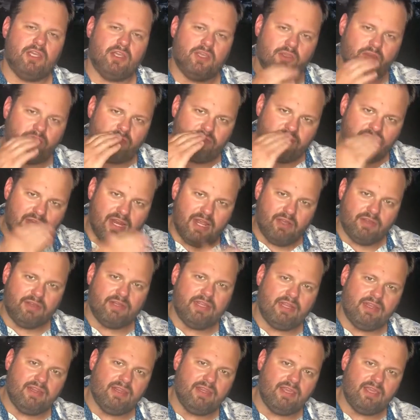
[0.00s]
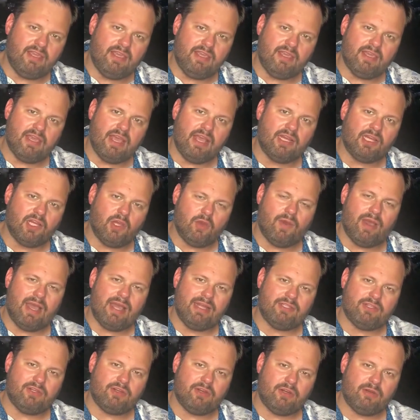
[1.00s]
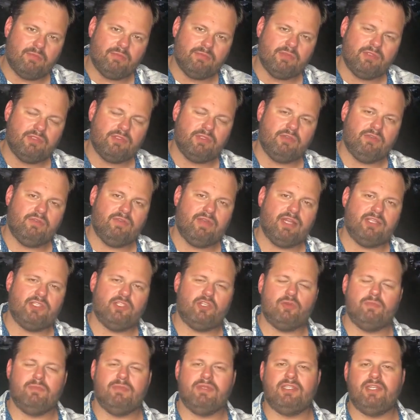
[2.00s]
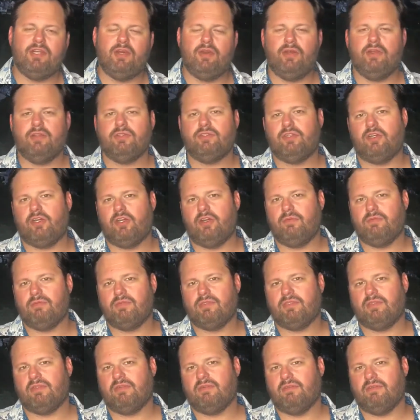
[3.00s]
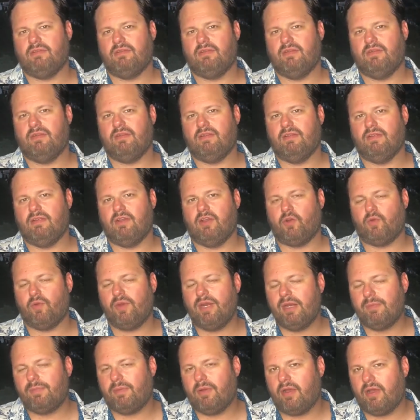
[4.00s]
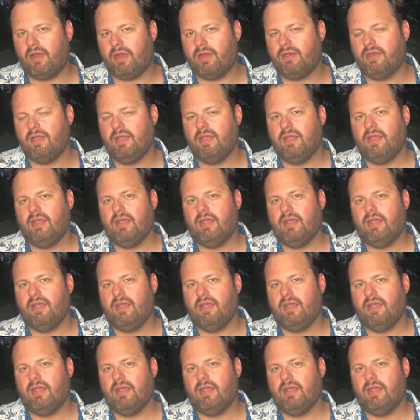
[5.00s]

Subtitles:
you've nailed in the LOI terms, you've got your material terms agreed upon.